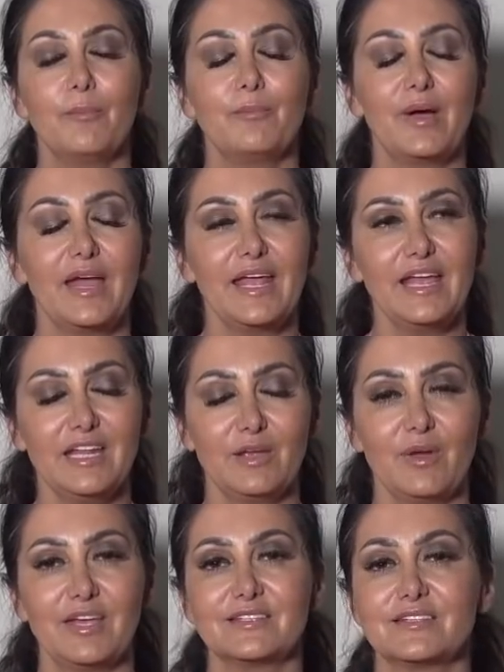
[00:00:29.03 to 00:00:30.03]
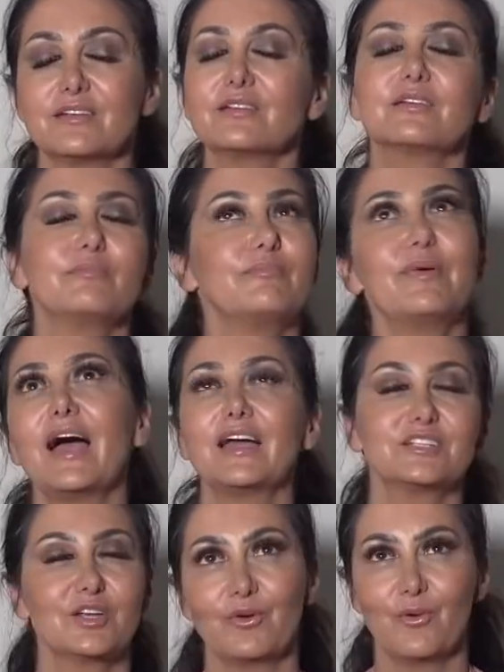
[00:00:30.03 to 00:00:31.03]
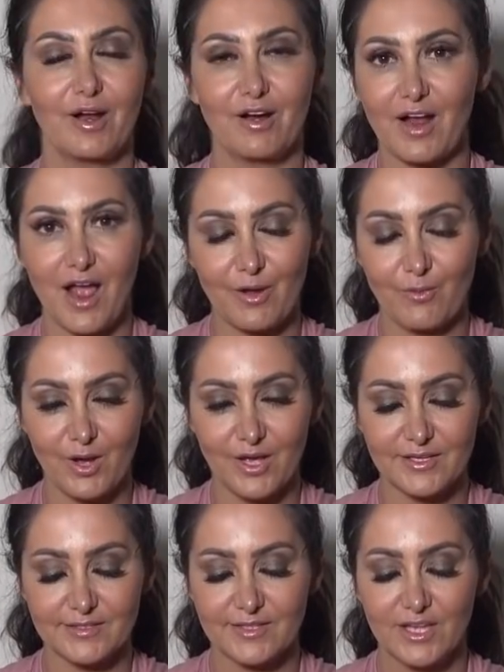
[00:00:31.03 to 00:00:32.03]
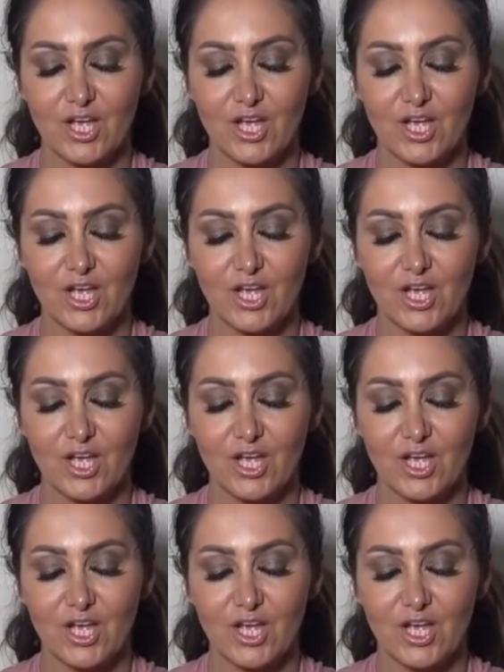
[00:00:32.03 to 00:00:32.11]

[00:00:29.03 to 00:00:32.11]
But anyways, back to where I was.